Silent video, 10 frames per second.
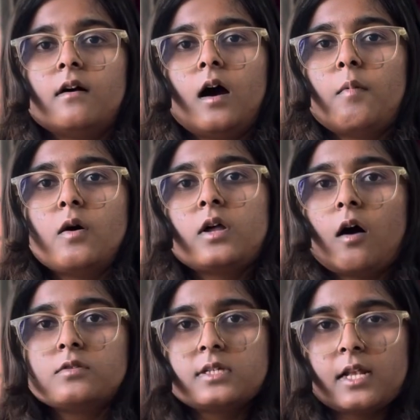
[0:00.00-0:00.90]
about
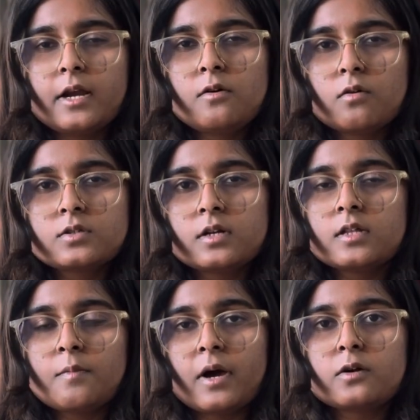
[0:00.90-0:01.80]
how the slide looks under
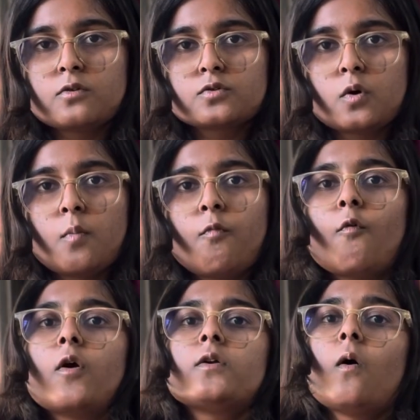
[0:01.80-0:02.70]
the microscope,
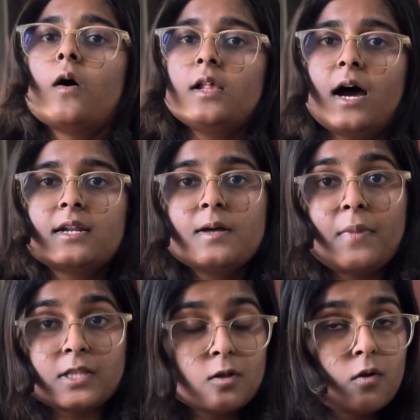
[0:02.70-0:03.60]
what all are the
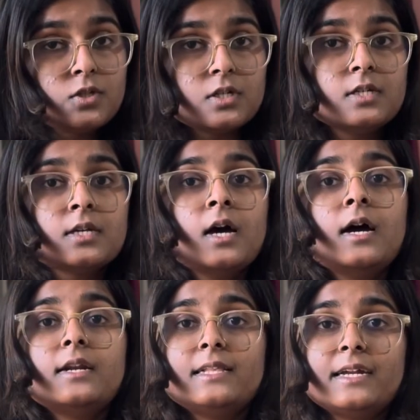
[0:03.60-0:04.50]
pathologies
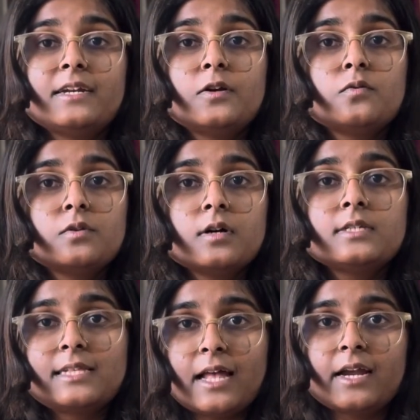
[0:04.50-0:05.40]
related to the
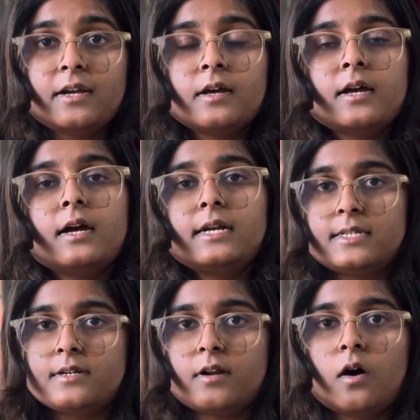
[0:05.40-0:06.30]
slide,
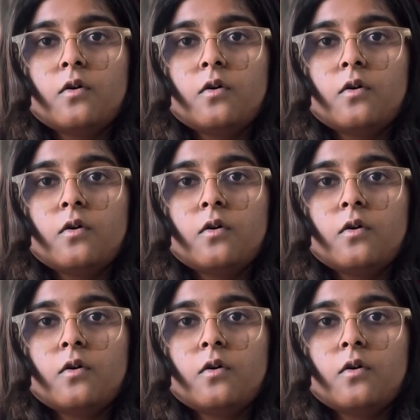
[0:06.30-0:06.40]
etc.